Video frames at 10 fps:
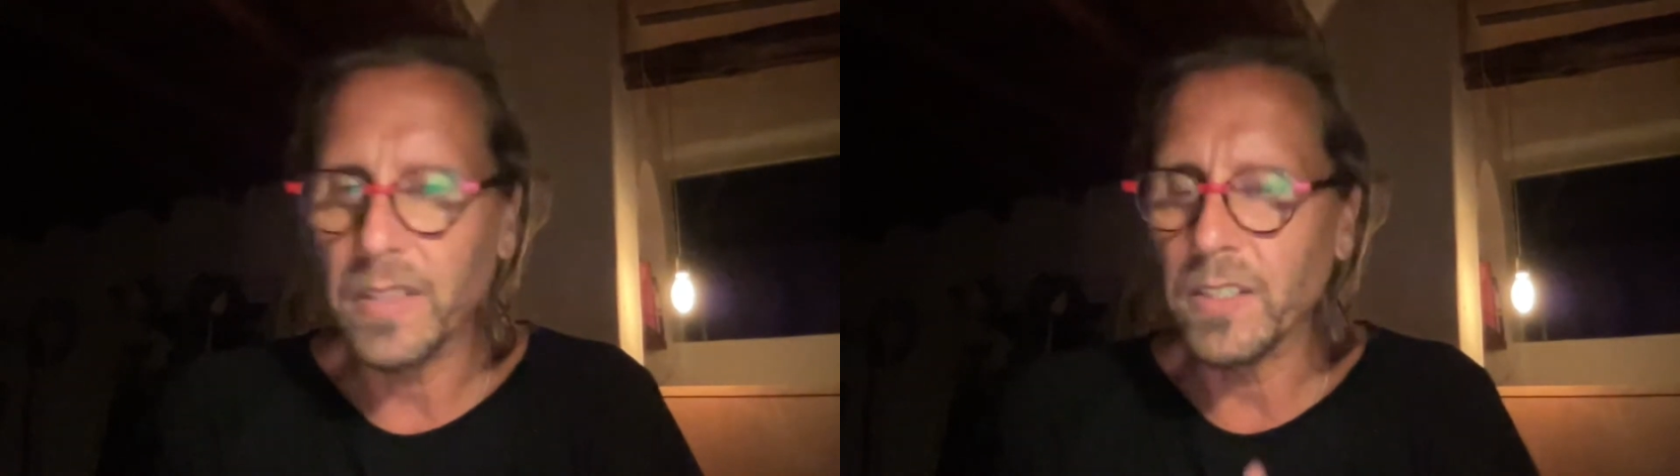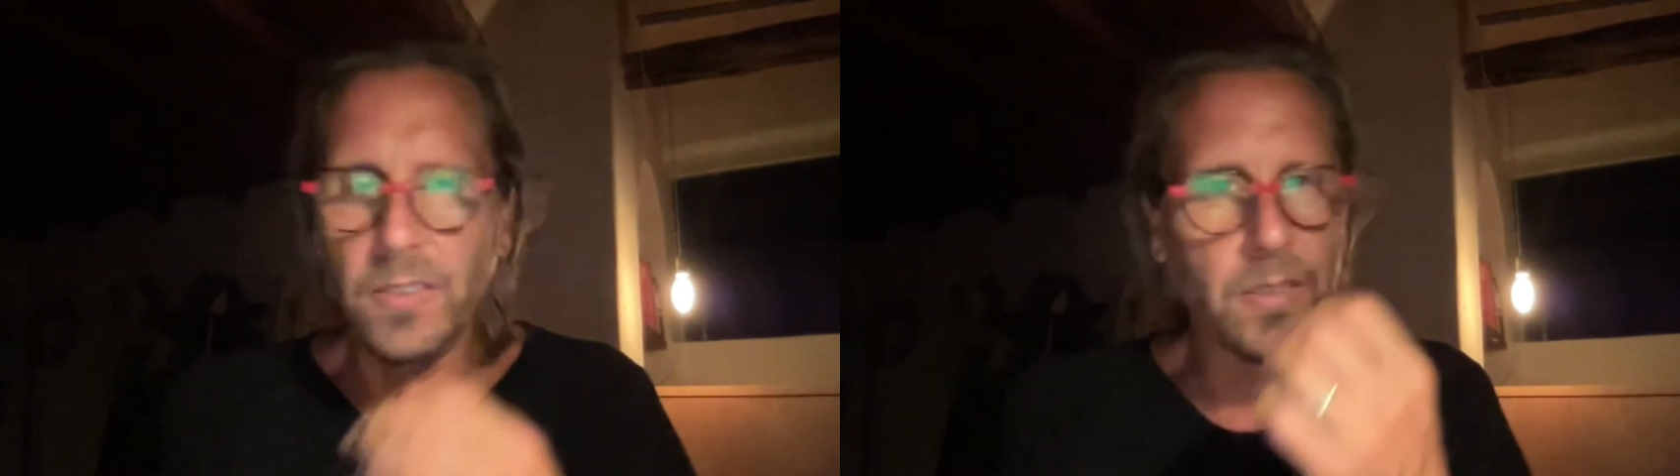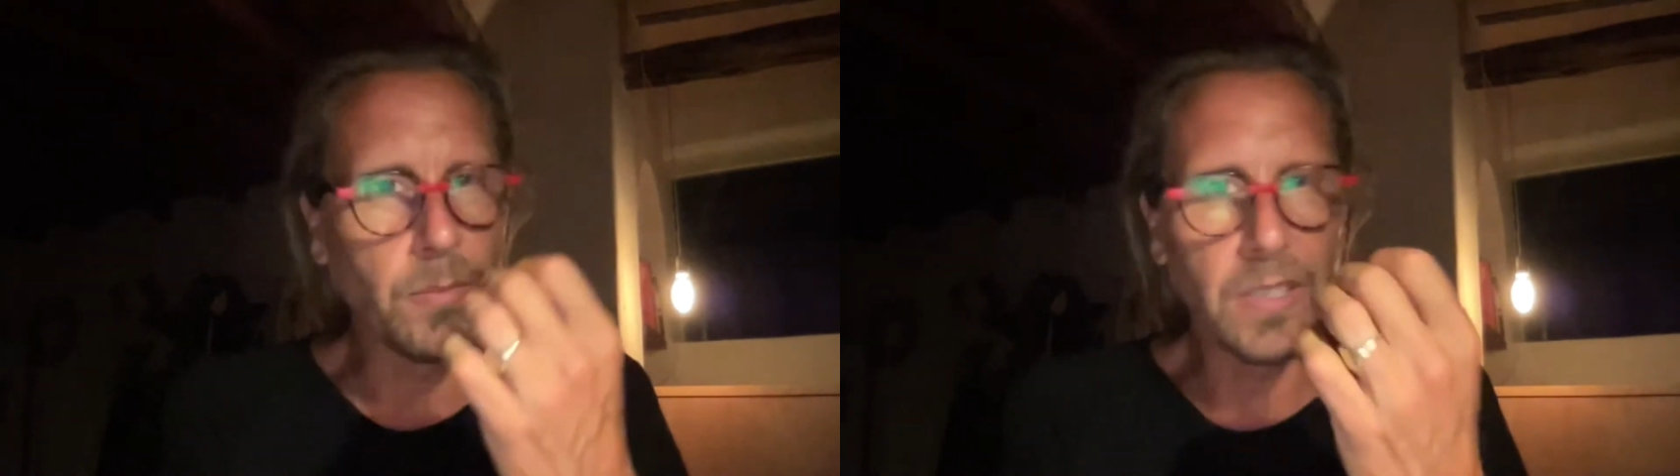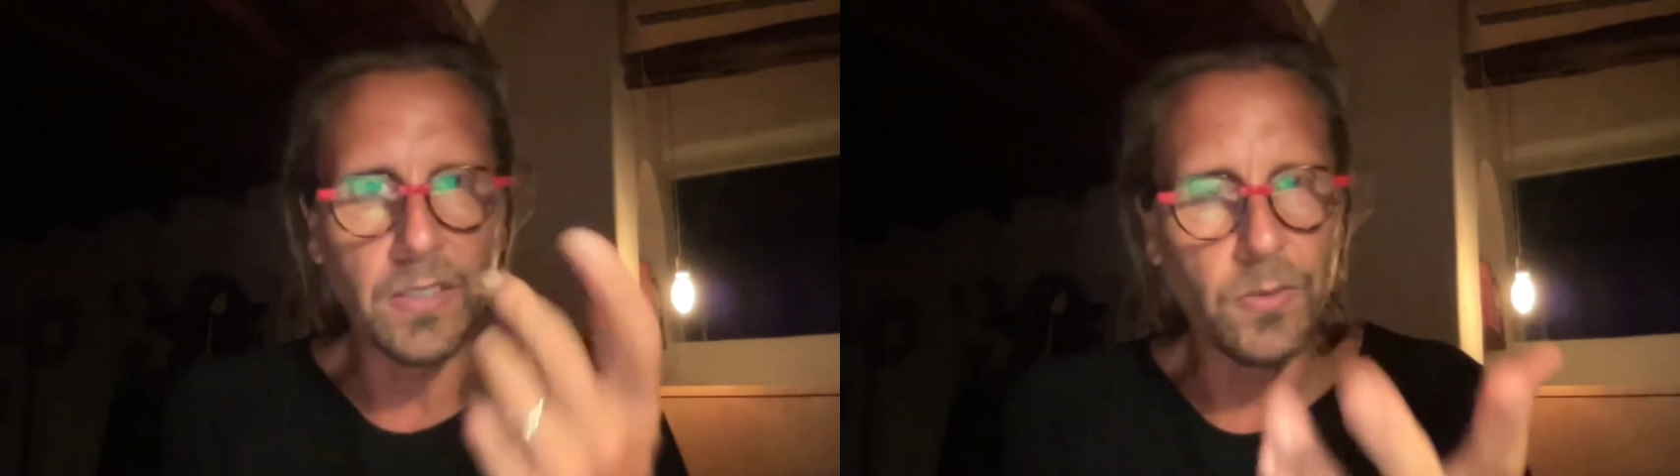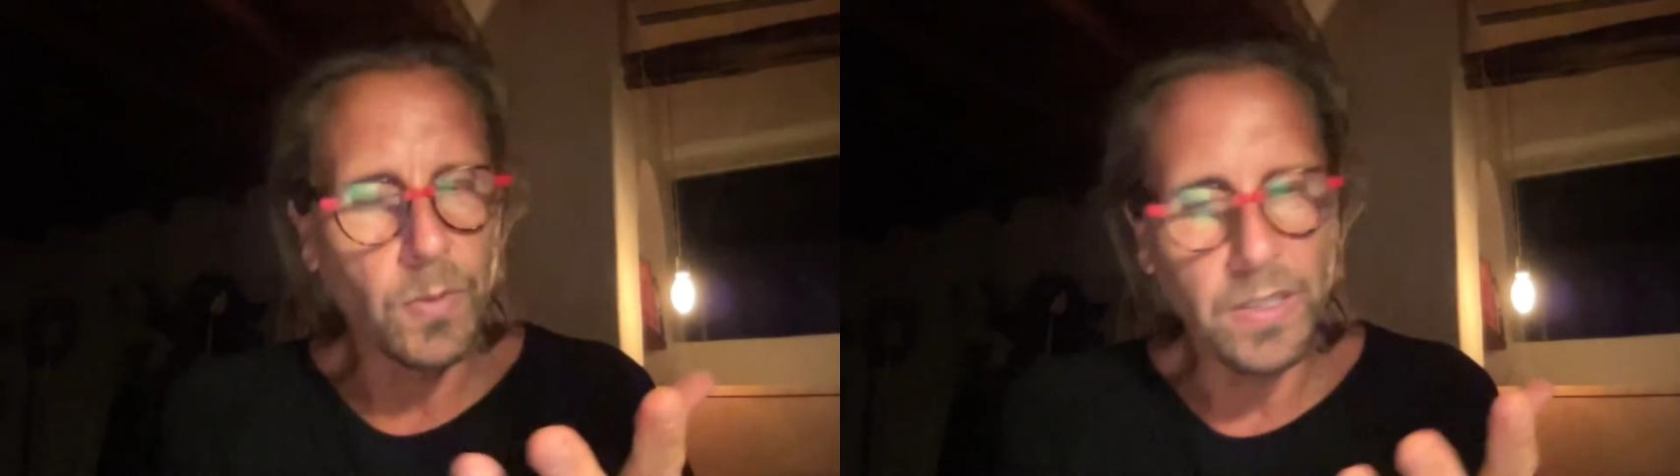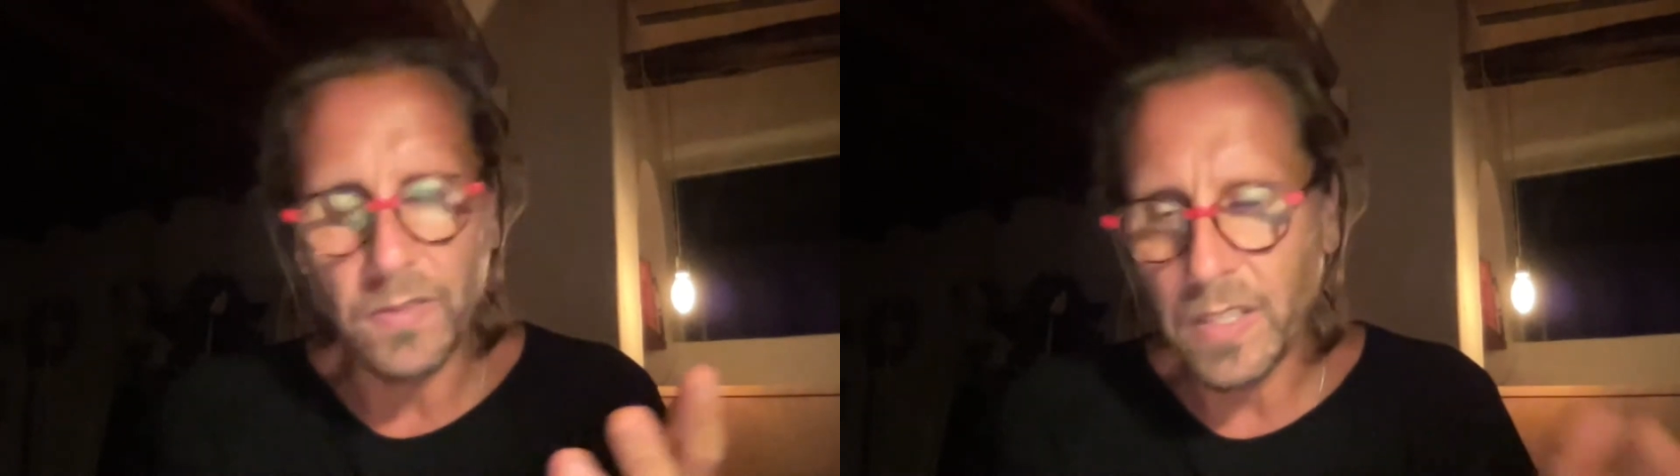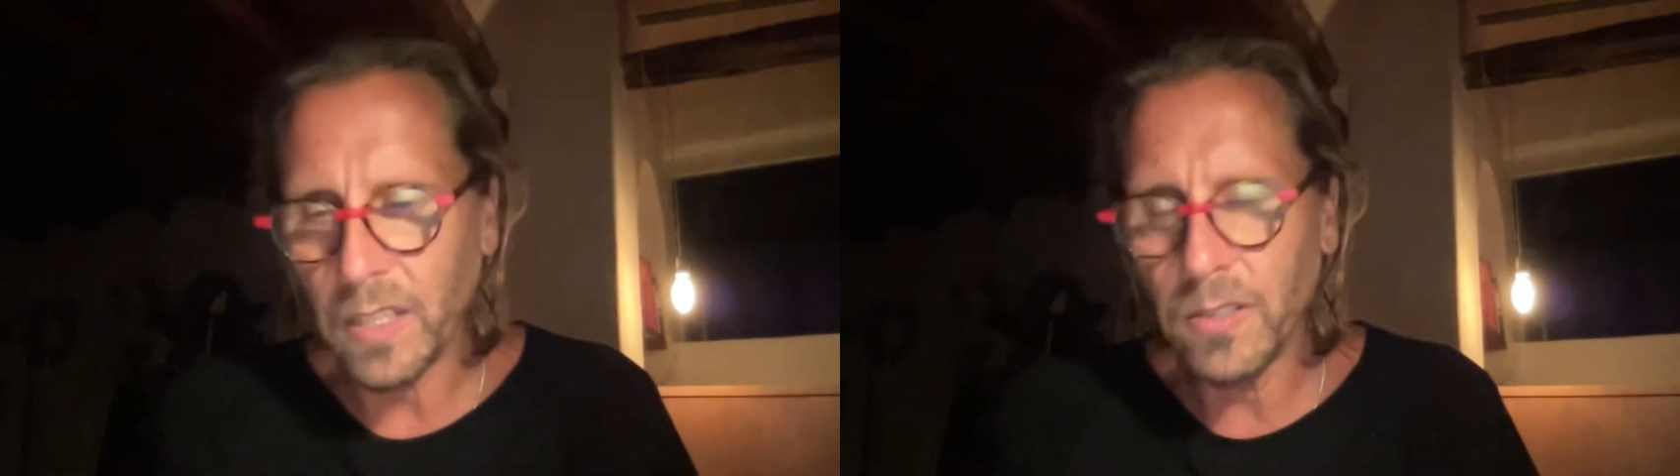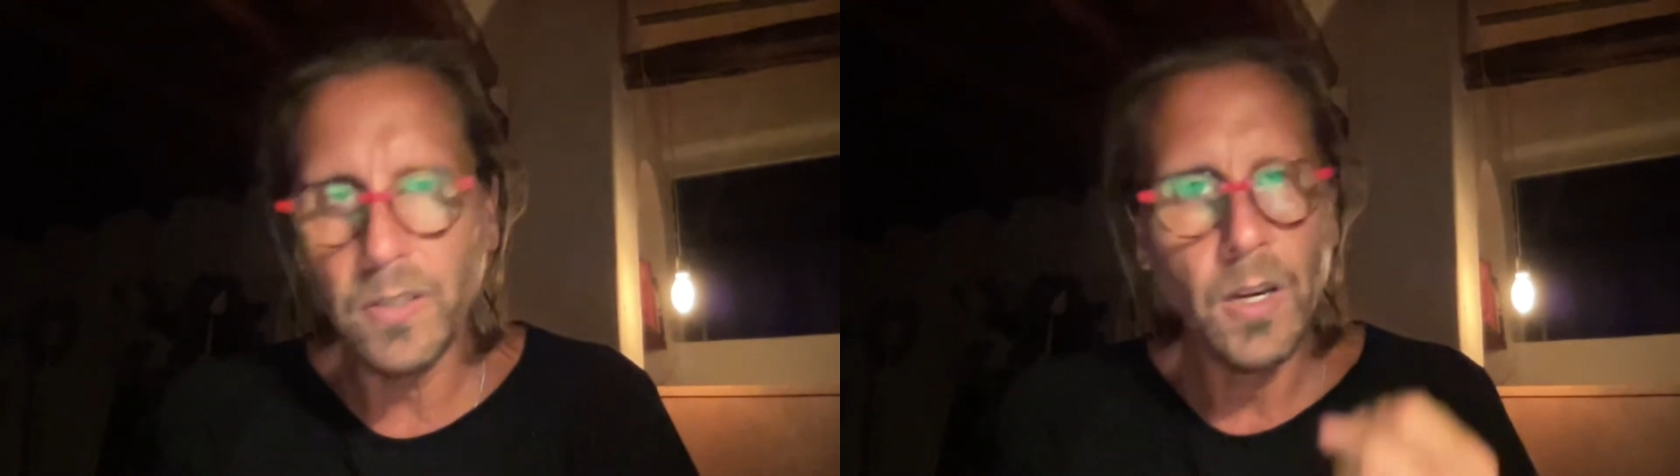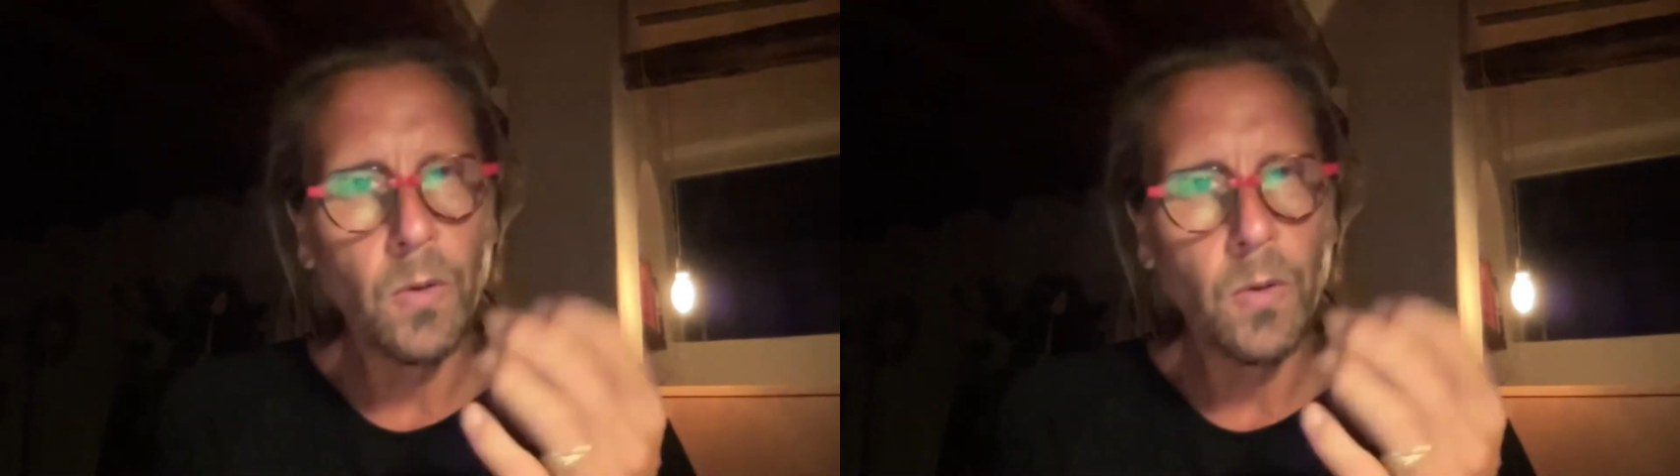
Similarly, there's one of yellow,